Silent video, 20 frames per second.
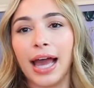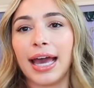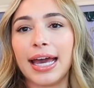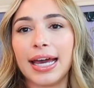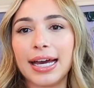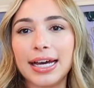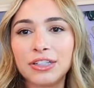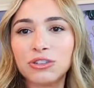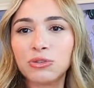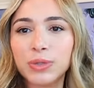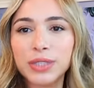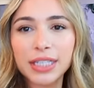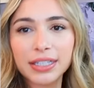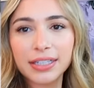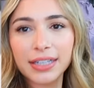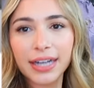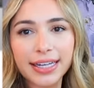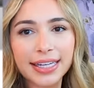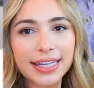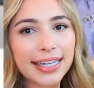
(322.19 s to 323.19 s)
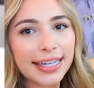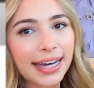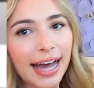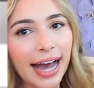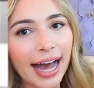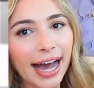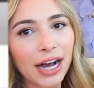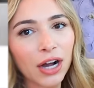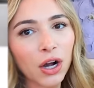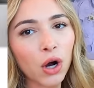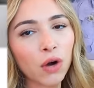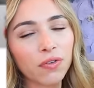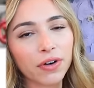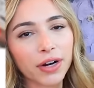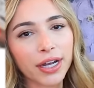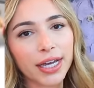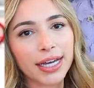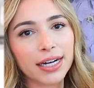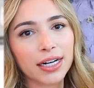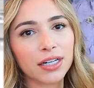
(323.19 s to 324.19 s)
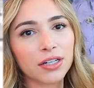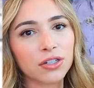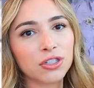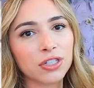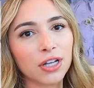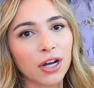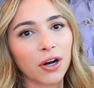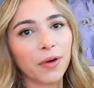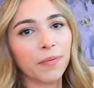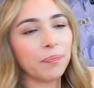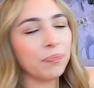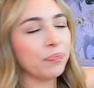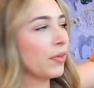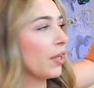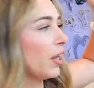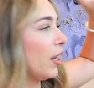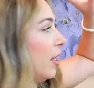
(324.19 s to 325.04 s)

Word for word: And we did an IKEA hack over here, so